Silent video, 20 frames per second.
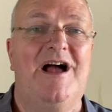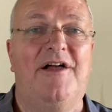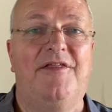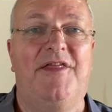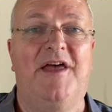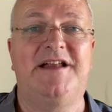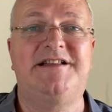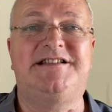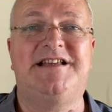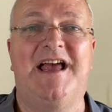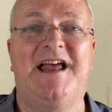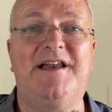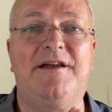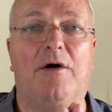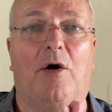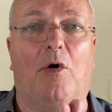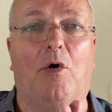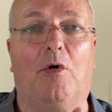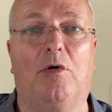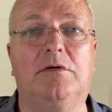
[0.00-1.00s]
they tend
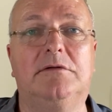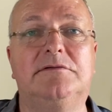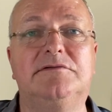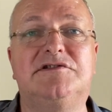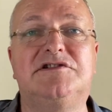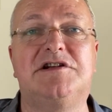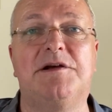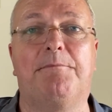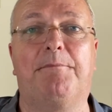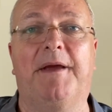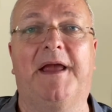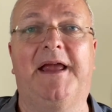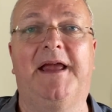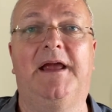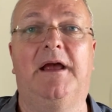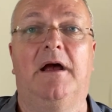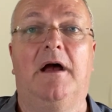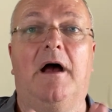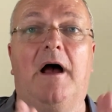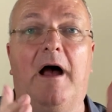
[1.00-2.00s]
all to be